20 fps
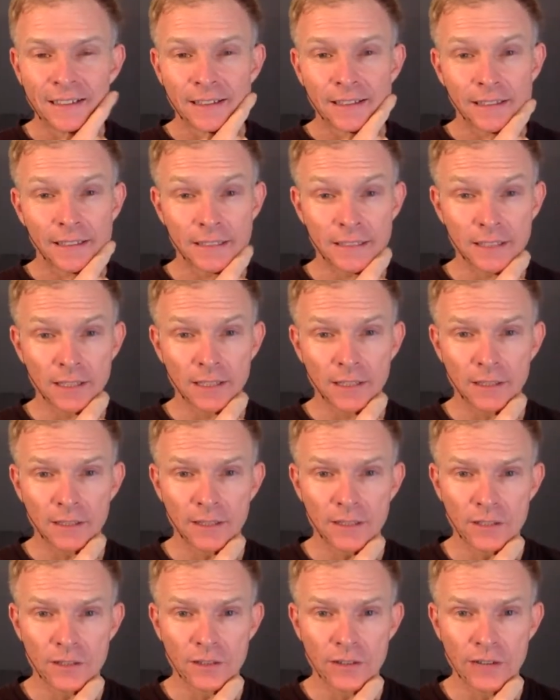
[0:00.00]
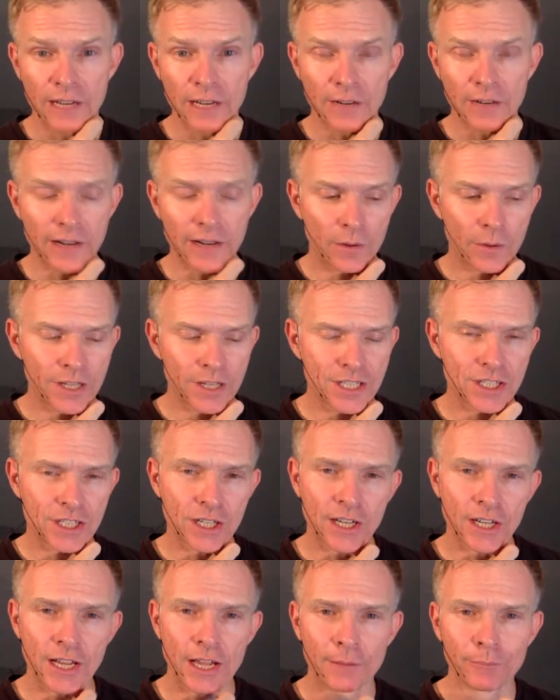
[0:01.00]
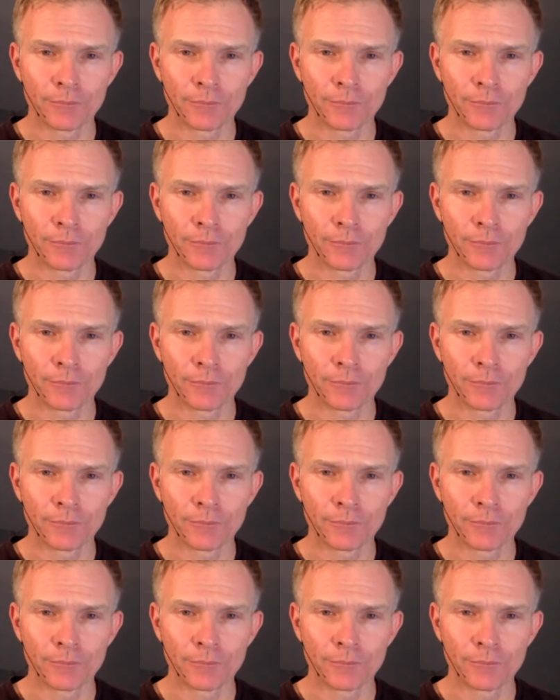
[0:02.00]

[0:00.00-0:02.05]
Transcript: That's a really great question.